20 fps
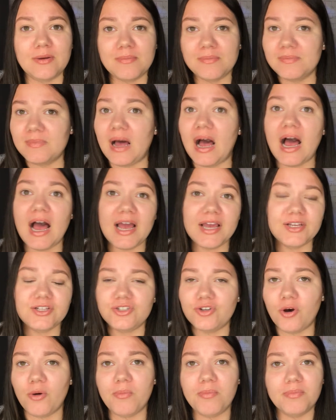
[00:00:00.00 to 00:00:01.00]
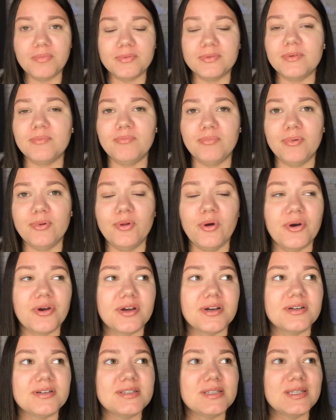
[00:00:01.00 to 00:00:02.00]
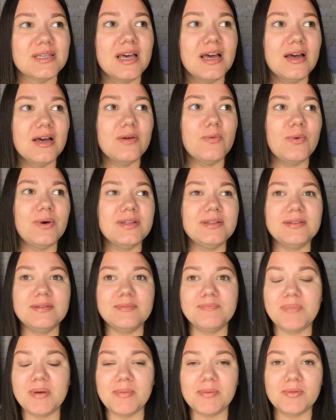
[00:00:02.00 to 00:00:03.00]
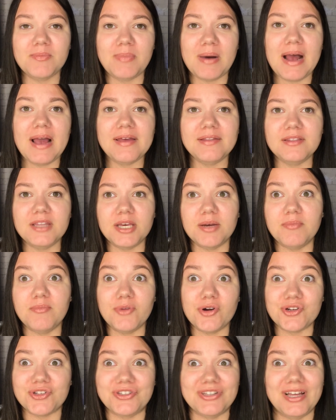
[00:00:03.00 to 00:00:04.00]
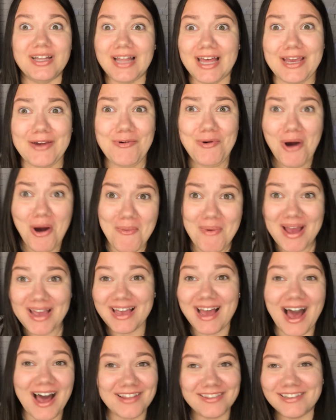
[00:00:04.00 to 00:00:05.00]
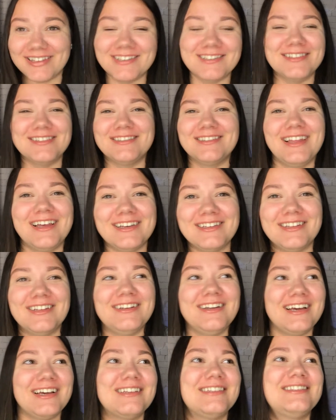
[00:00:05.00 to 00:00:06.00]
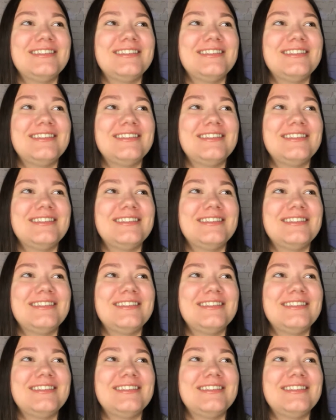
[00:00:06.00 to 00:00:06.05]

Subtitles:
high top bloggers, when people buying their merch, they're like, oh my god, this is like the next